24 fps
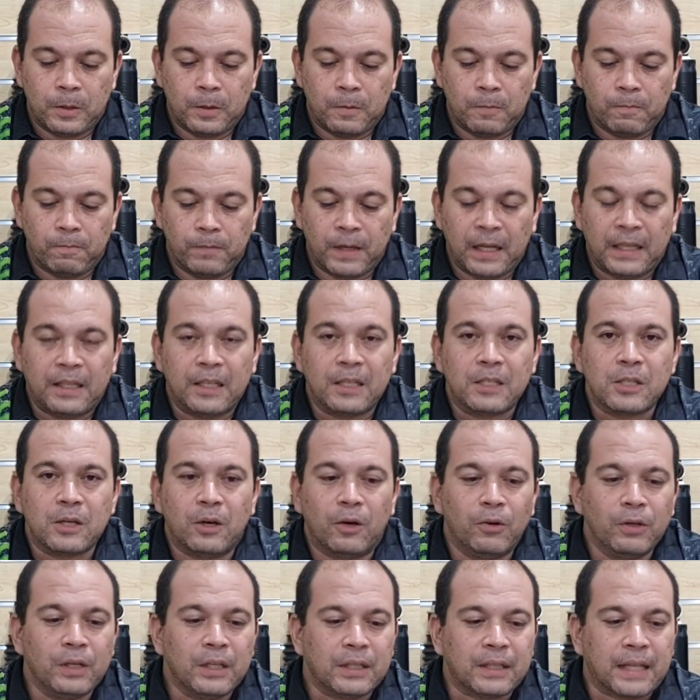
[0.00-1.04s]
That is the
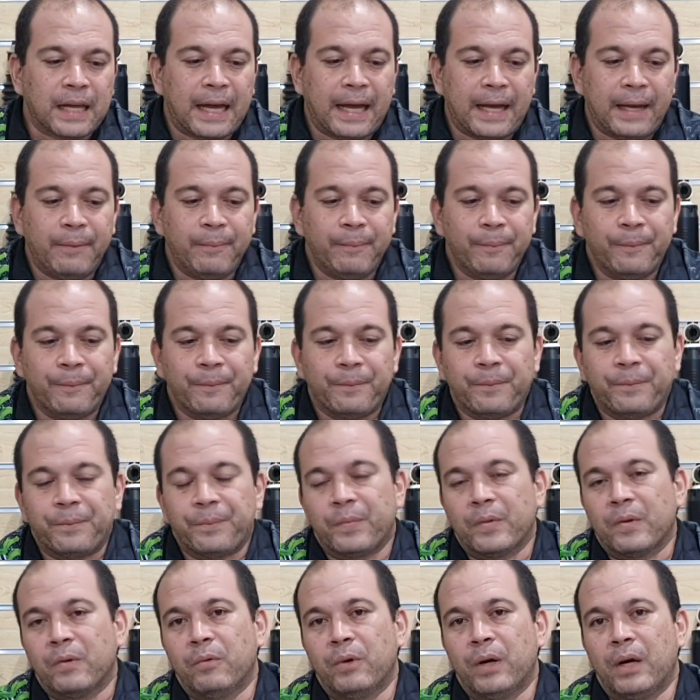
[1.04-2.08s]
only time
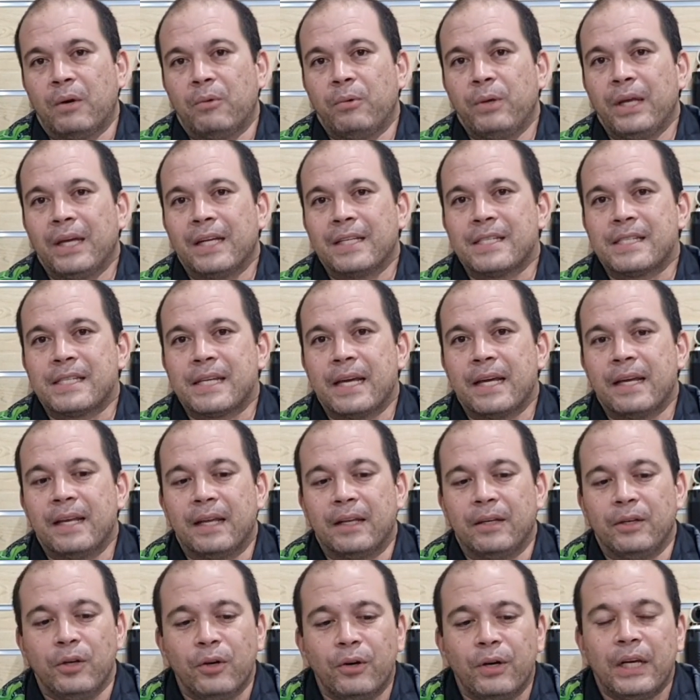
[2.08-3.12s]
where we can say
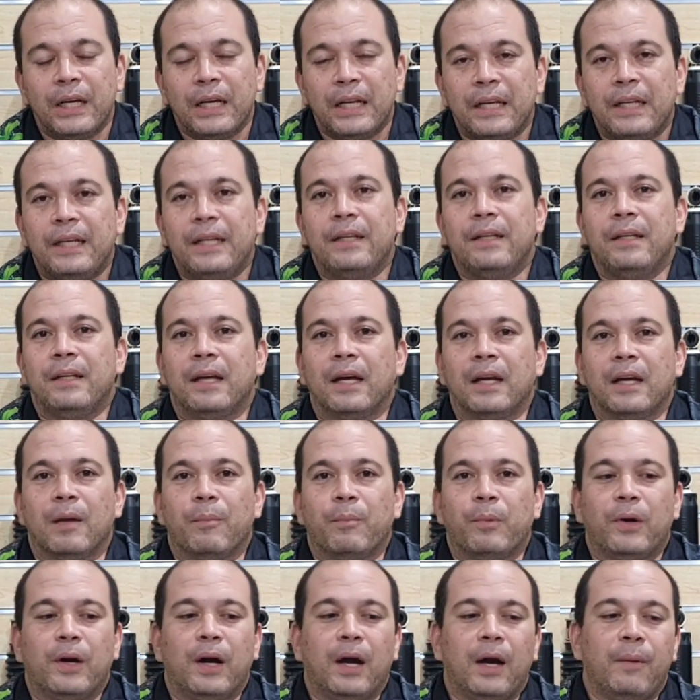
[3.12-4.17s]
that you really need an
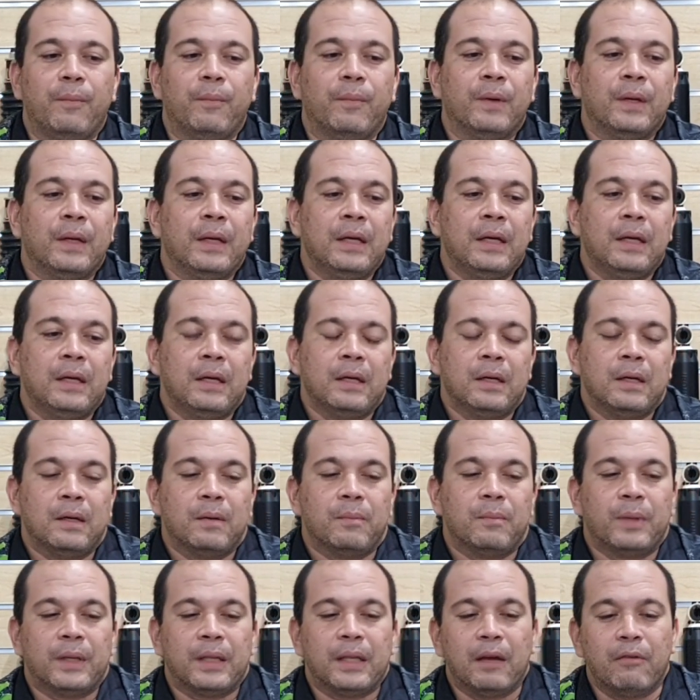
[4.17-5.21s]
upper arm.
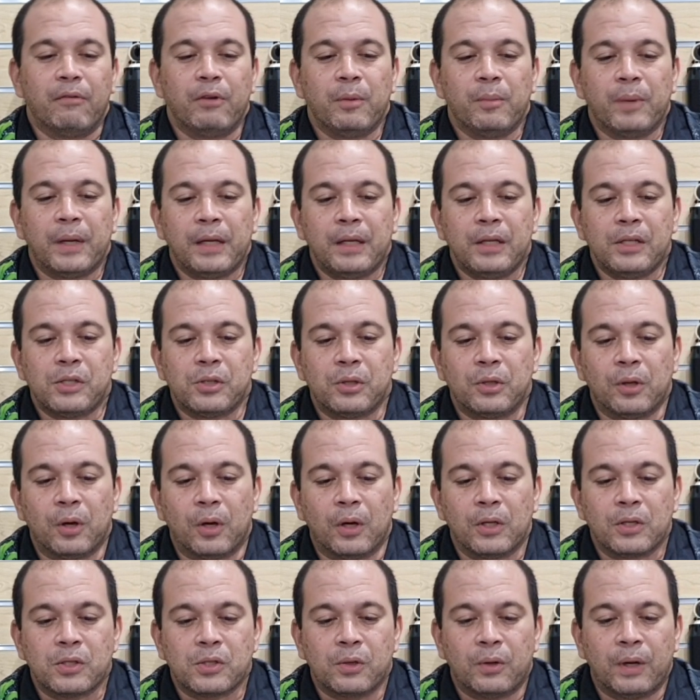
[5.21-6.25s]
But everybody should
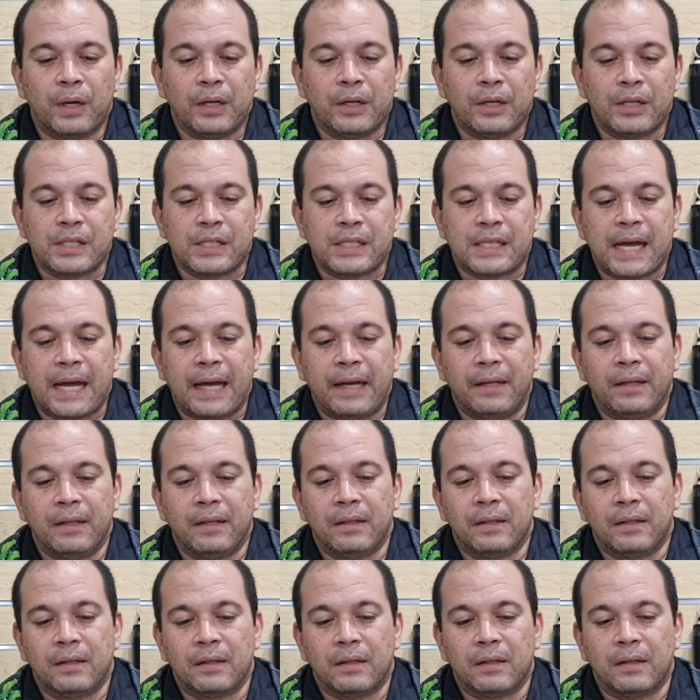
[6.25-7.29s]
also understand
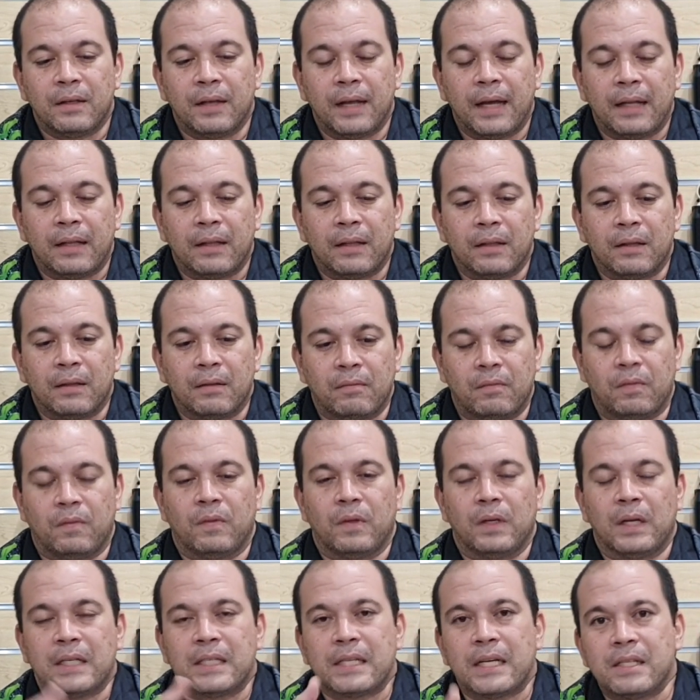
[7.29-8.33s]
that,
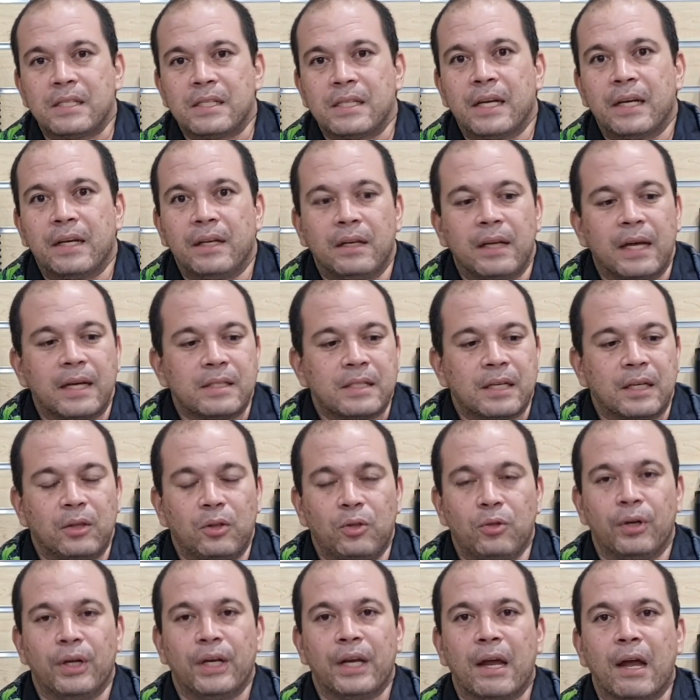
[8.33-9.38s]
as I said
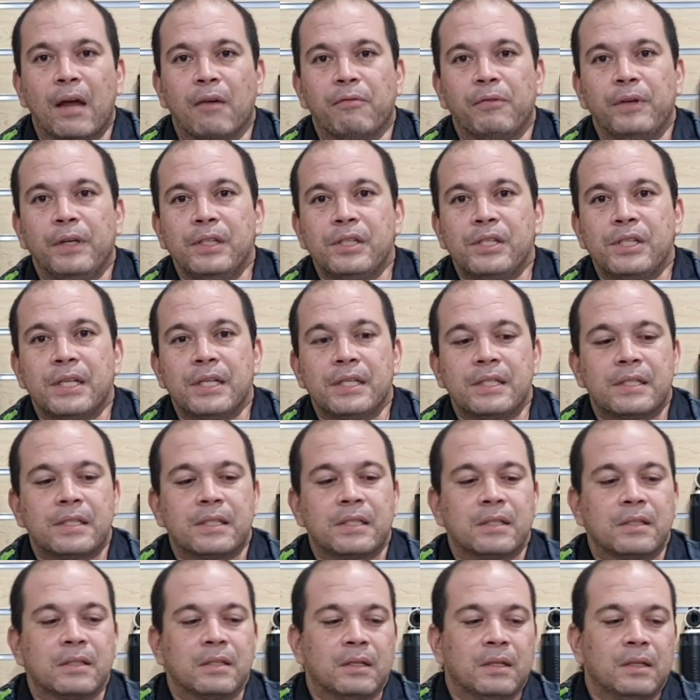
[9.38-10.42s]
2.5 inches,
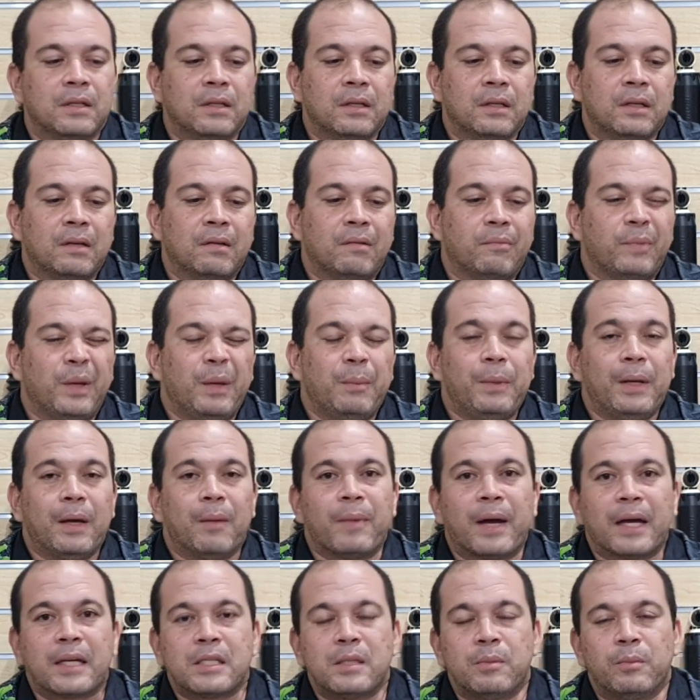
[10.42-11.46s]
maybe a
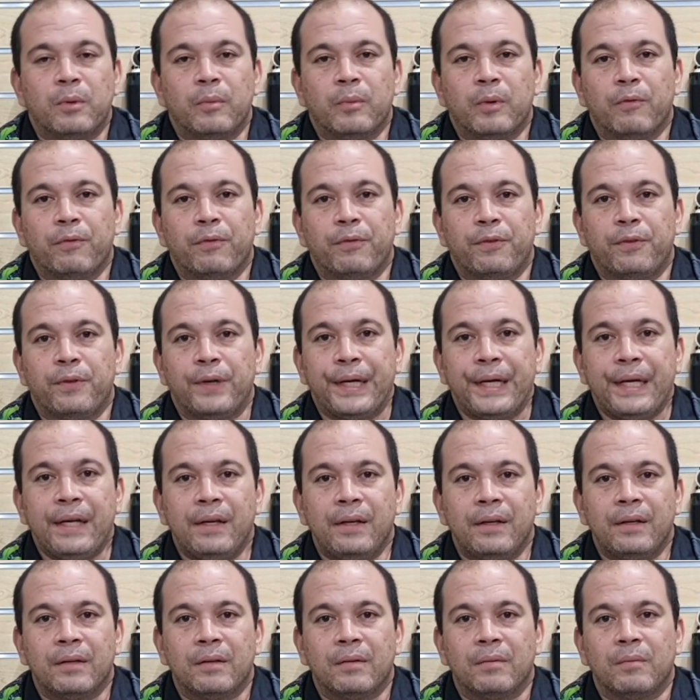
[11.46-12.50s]
maximum of 3,
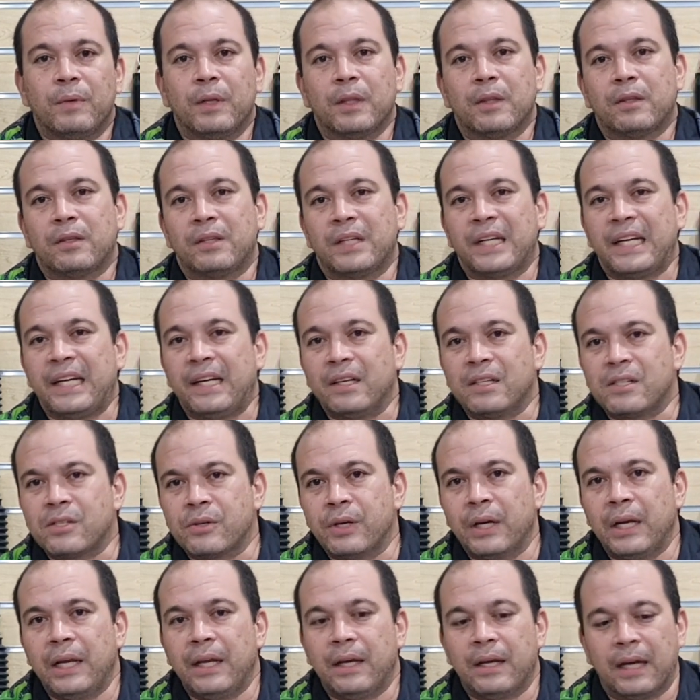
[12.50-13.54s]
but 3 is
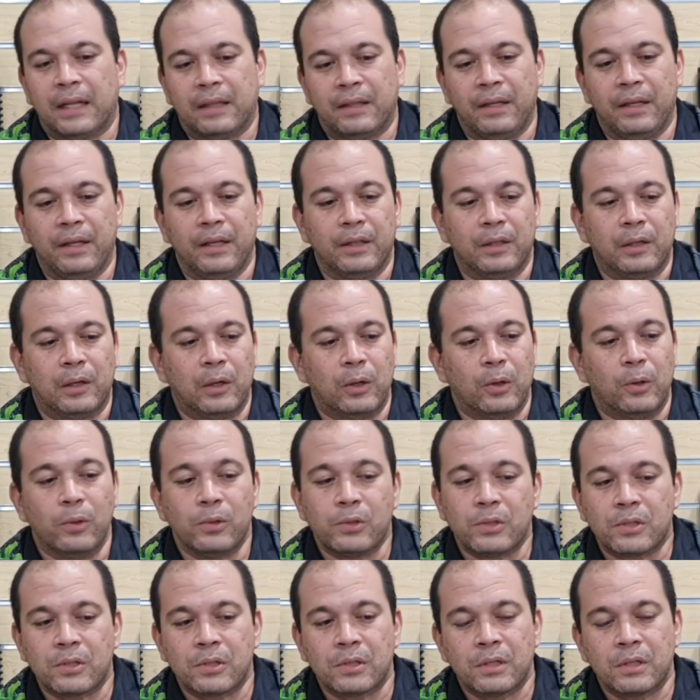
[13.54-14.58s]
really cutting it close.